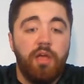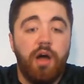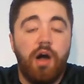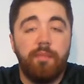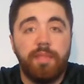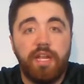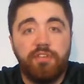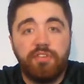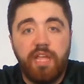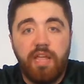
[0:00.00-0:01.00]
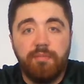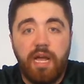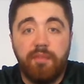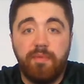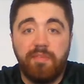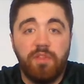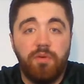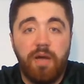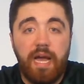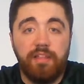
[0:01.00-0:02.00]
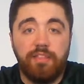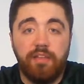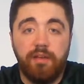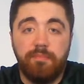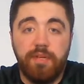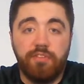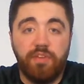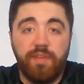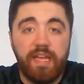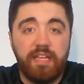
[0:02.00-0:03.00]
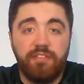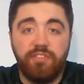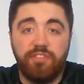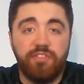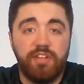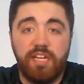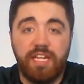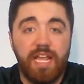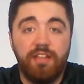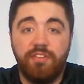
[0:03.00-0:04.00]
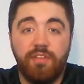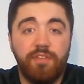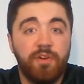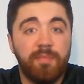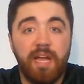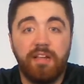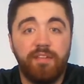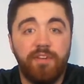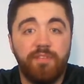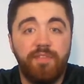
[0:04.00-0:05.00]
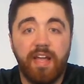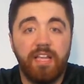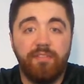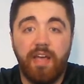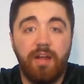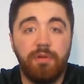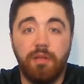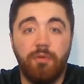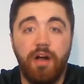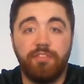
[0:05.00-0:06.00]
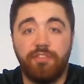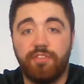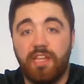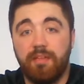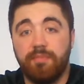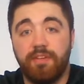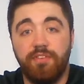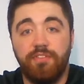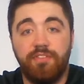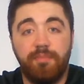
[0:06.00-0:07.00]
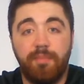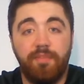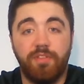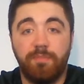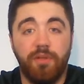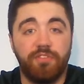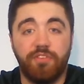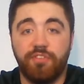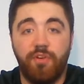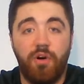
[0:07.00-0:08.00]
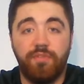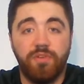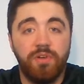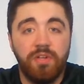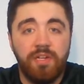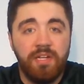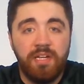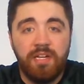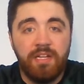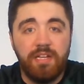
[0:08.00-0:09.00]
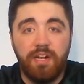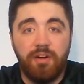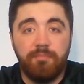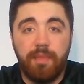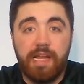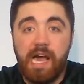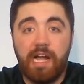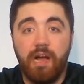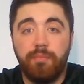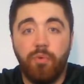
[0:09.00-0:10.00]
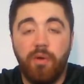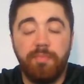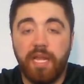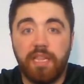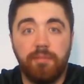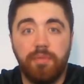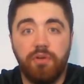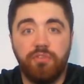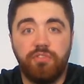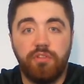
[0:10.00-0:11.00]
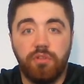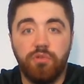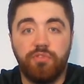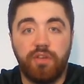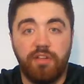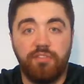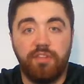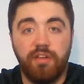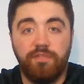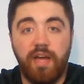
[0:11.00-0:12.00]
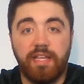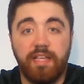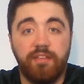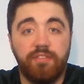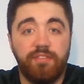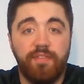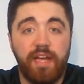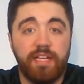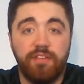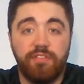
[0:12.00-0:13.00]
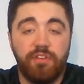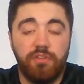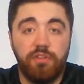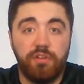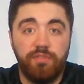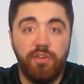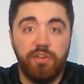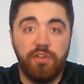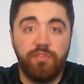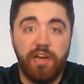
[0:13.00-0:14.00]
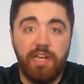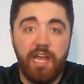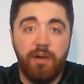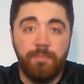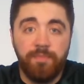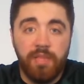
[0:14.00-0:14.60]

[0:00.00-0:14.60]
The next game, I have Buffalo at the Minnesota Vikings. This is if you're a Viking fan, I wouldn't even watch this game because Buffalo Bills are just awful. My knockout pool, I'm picking the Bills to lose against the Vikings. The Vikings are looking really good right now.